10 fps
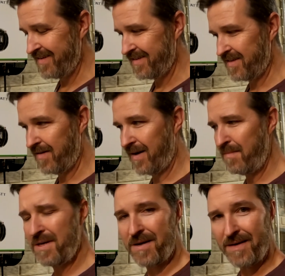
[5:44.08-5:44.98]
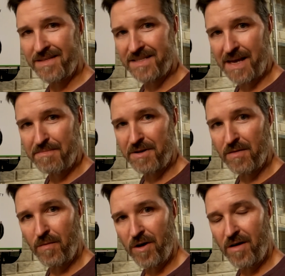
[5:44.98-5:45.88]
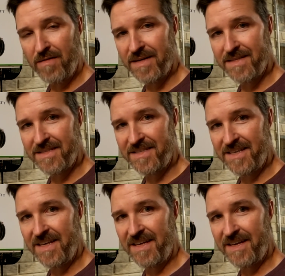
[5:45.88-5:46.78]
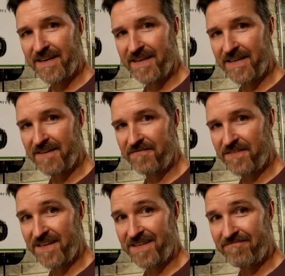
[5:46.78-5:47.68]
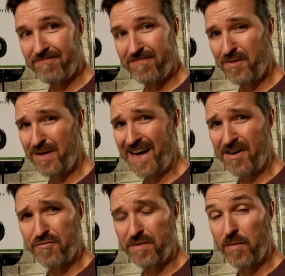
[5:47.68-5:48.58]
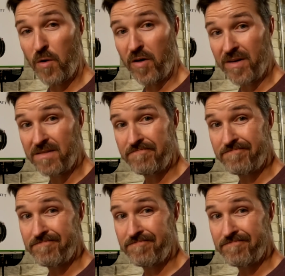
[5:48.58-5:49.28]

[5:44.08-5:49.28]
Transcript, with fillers: So I'm gonna go ahead and slap it on the wall and see if it will actually work.